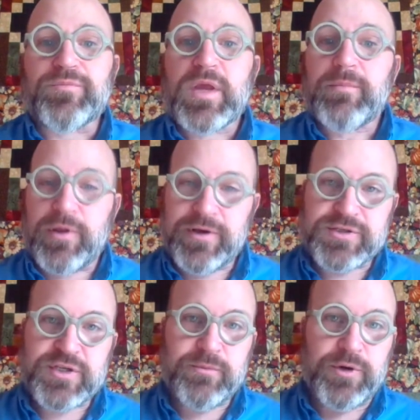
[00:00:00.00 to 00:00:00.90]
Players
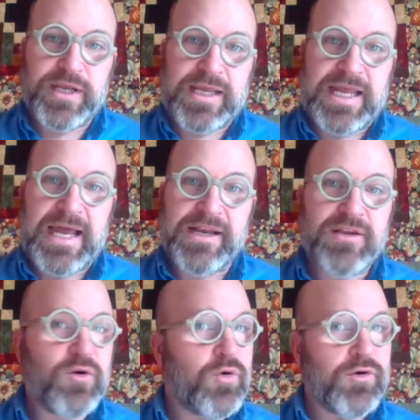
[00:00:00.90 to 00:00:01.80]
can bring a caddy
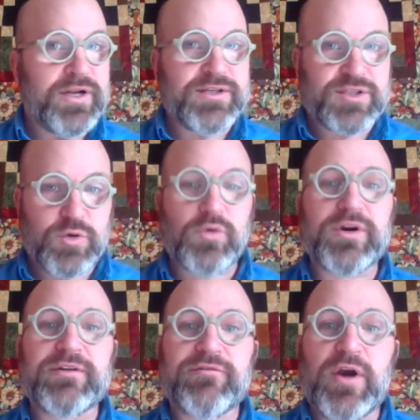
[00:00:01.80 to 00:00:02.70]
or a
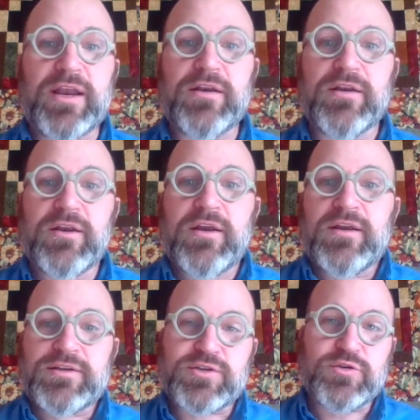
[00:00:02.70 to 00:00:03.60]
scoring friend
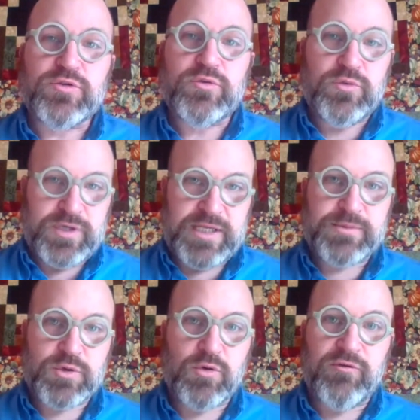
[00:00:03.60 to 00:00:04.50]
to keep
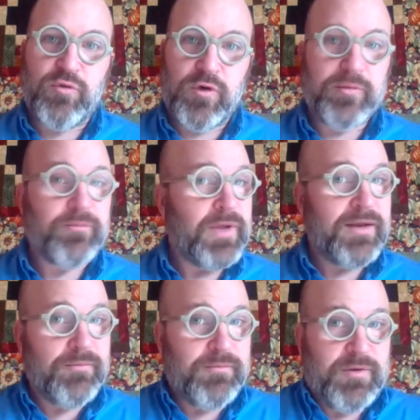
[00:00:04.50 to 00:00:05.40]
score for them.
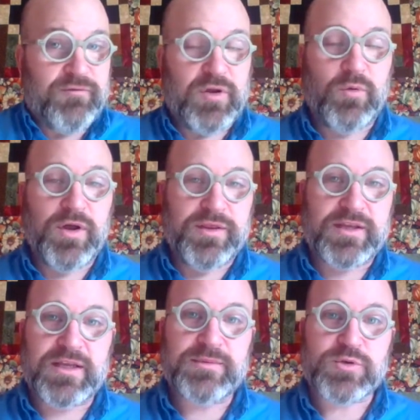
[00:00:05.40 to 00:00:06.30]
And if they want, they
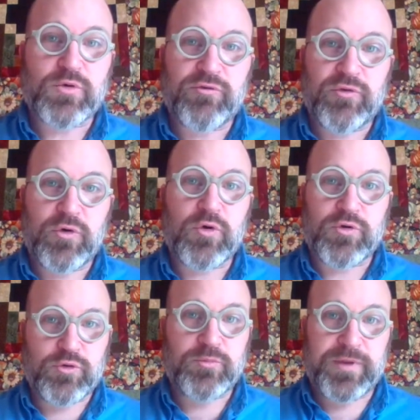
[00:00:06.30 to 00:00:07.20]
can keep score for the whole
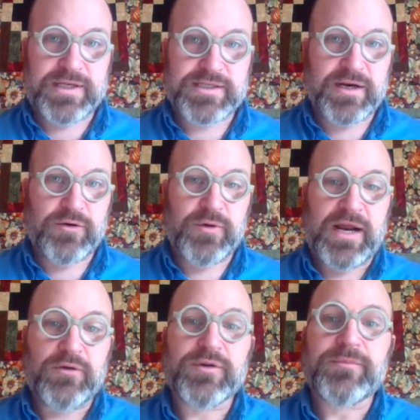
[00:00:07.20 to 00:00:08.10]
group the entire
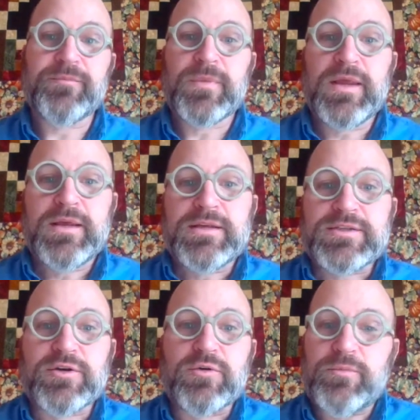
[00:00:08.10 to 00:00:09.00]
round.
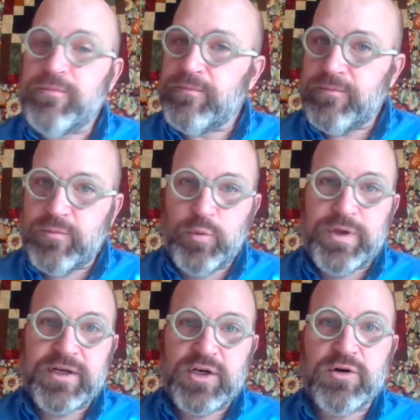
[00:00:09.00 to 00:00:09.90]
So we
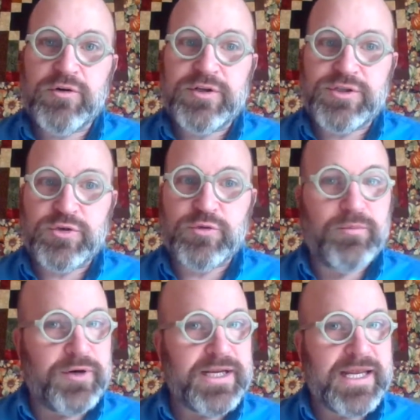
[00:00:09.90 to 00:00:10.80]
encourage you,
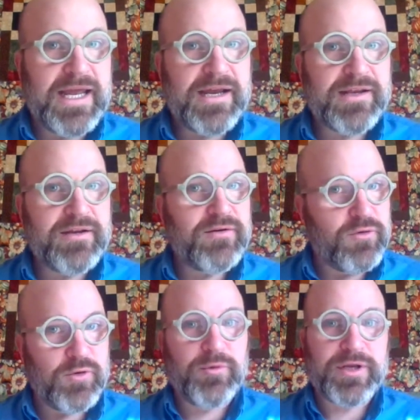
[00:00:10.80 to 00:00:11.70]
bring a caddy
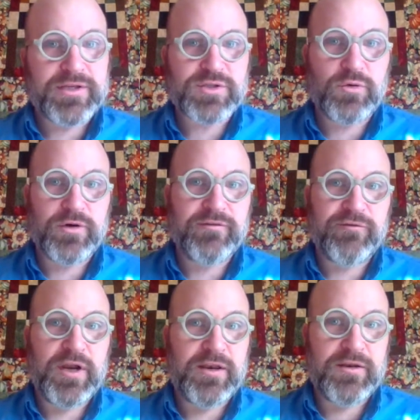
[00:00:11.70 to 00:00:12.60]
or bring a scoring
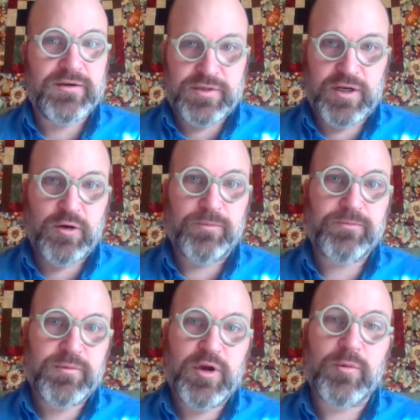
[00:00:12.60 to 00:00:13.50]
friend to
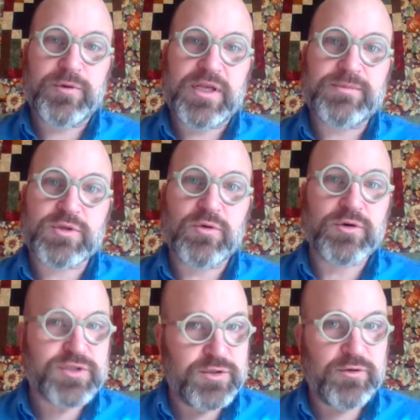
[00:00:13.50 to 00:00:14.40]
help you keep score
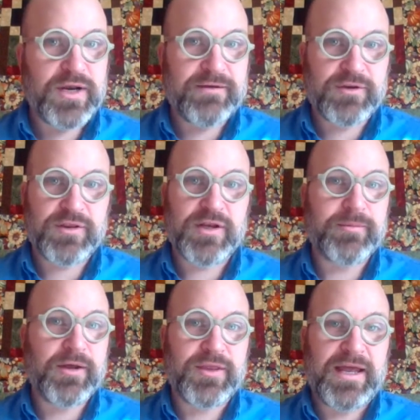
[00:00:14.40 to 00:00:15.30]
so you don't have to think
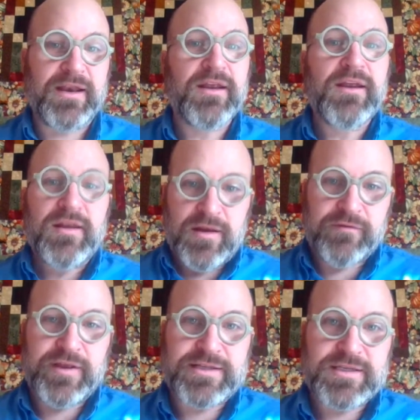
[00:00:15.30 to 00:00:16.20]
about that if
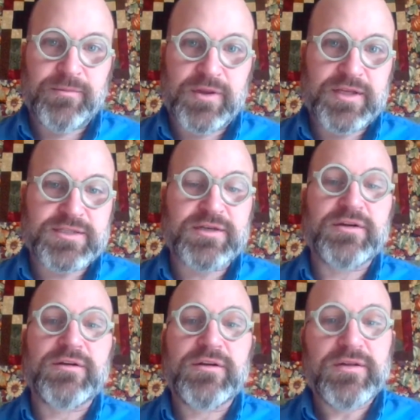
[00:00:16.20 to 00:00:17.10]
that's something that's going
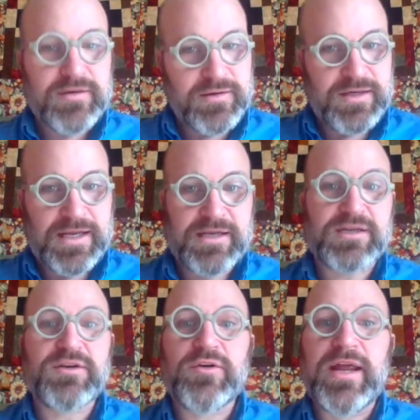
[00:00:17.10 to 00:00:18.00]
to get into
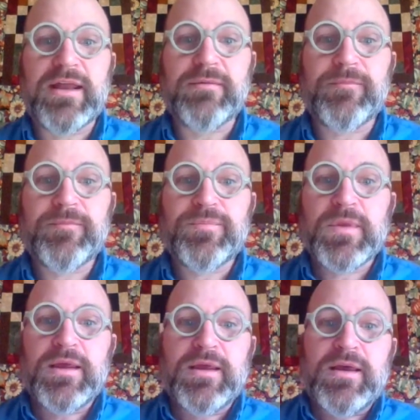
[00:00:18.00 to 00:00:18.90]
your head.
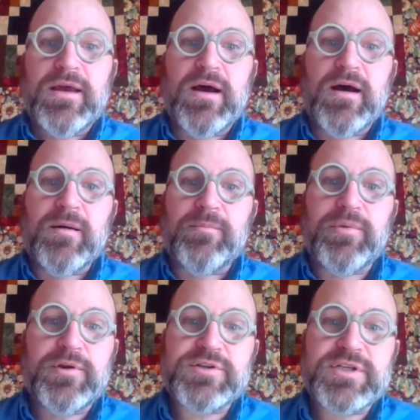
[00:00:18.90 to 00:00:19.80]

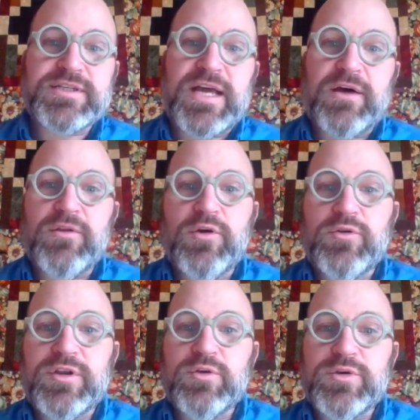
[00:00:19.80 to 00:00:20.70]
Players can download
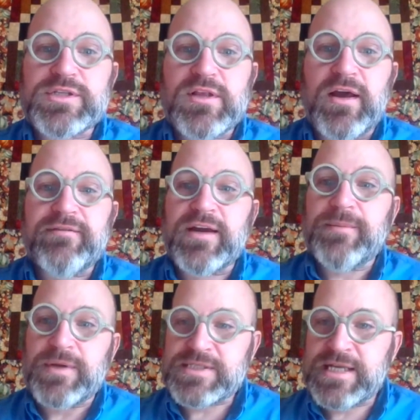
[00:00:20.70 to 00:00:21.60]
the UDisc Live app.
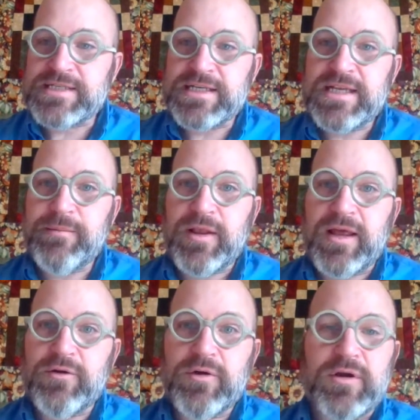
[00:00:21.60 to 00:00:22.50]
I sent an email
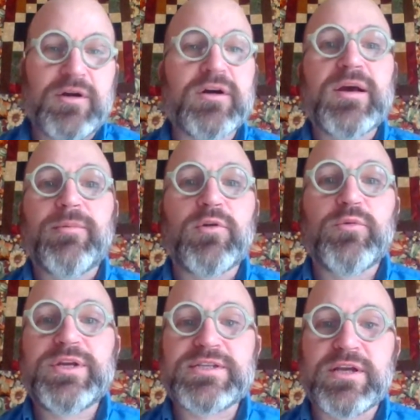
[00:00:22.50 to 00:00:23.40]
out a couple of
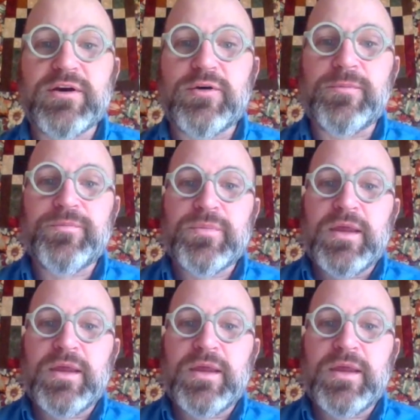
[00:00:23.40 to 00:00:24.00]
weeks ago.